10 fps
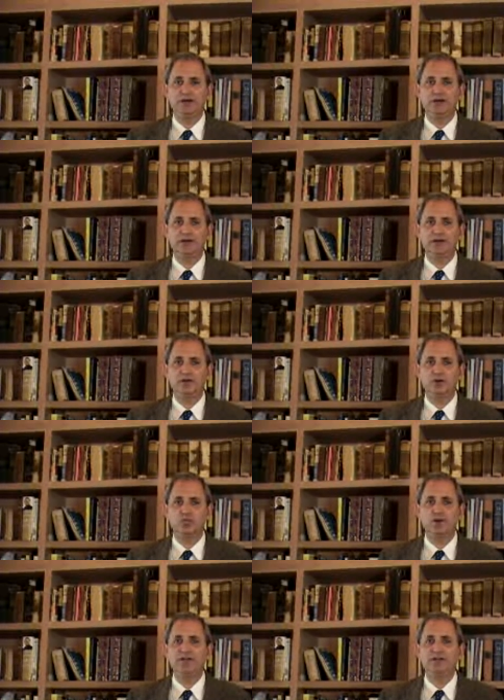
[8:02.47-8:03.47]

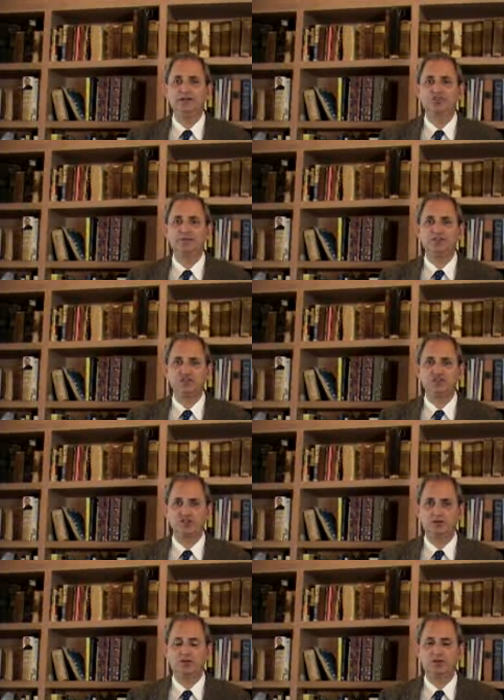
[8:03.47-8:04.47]
writing some
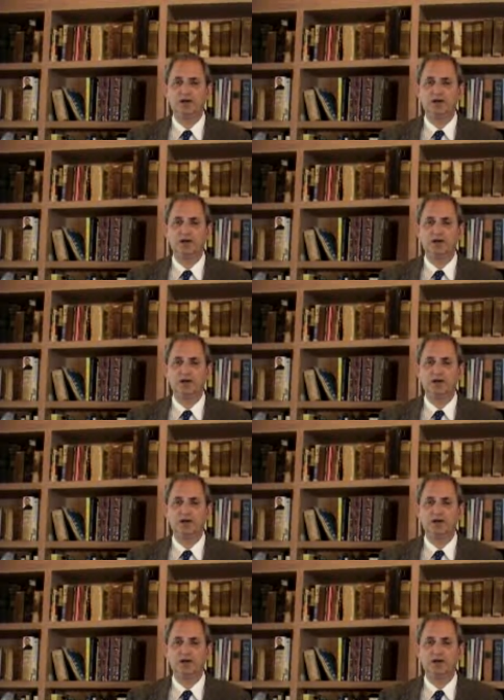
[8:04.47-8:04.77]
additional